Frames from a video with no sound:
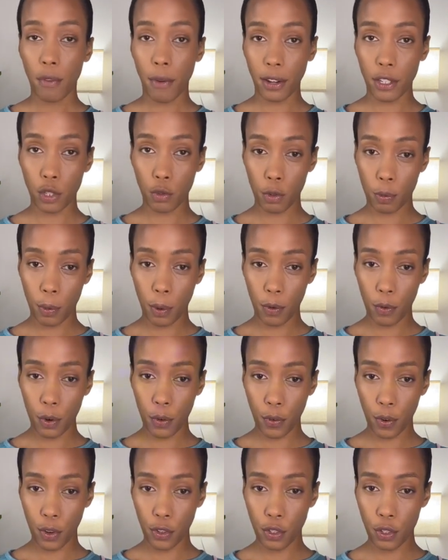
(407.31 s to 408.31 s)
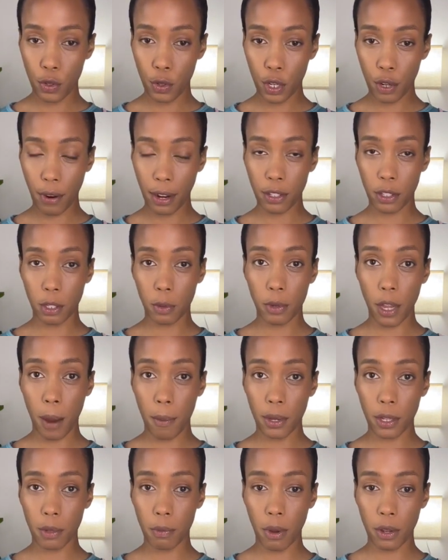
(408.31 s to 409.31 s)
Rectus refers to your rectus
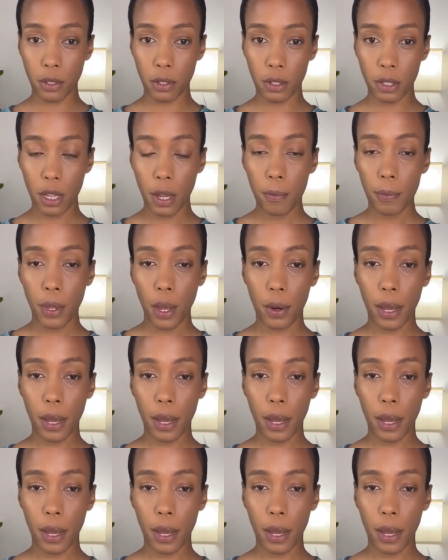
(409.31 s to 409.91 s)
abdominis muscles.